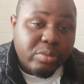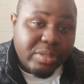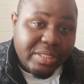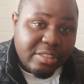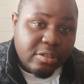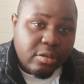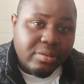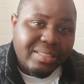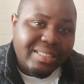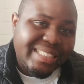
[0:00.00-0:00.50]
or
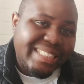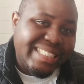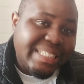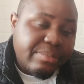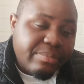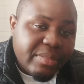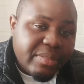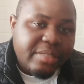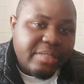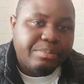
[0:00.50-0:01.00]
steamed
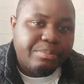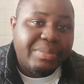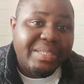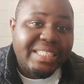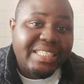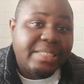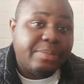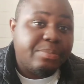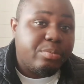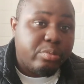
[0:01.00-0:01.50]
beans
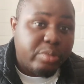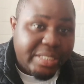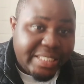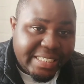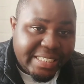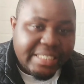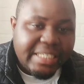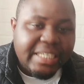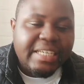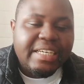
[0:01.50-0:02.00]
pudding.
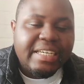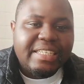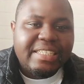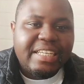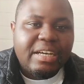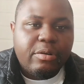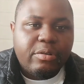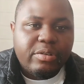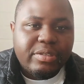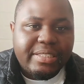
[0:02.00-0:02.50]
That
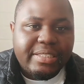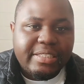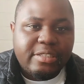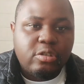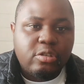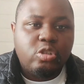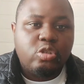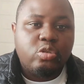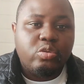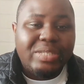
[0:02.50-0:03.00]
what, so you
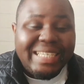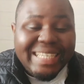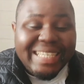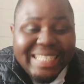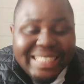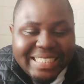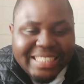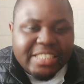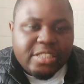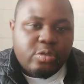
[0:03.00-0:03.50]
eat
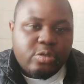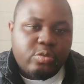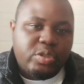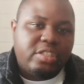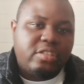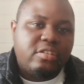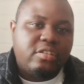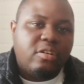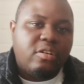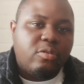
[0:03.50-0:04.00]
it with
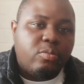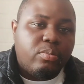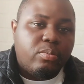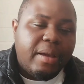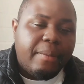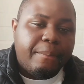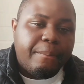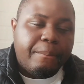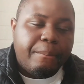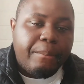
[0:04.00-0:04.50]
your
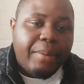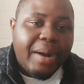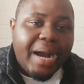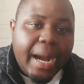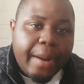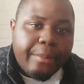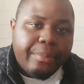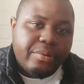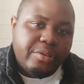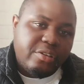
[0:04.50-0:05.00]
pap,
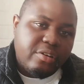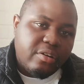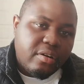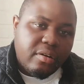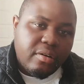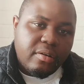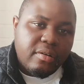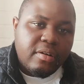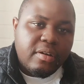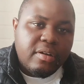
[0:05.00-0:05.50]
your
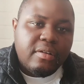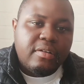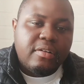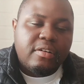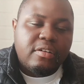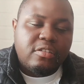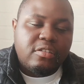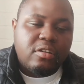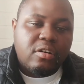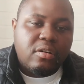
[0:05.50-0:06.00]

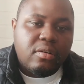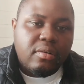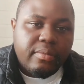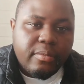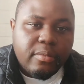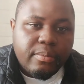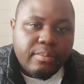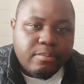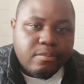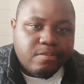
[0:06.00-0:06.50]

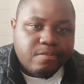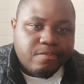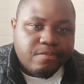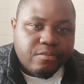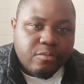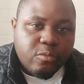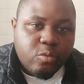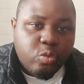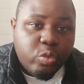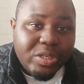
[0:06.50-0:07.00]

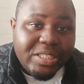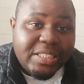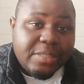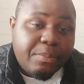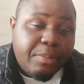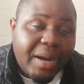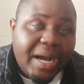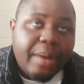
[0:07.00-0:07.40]
wheat pap.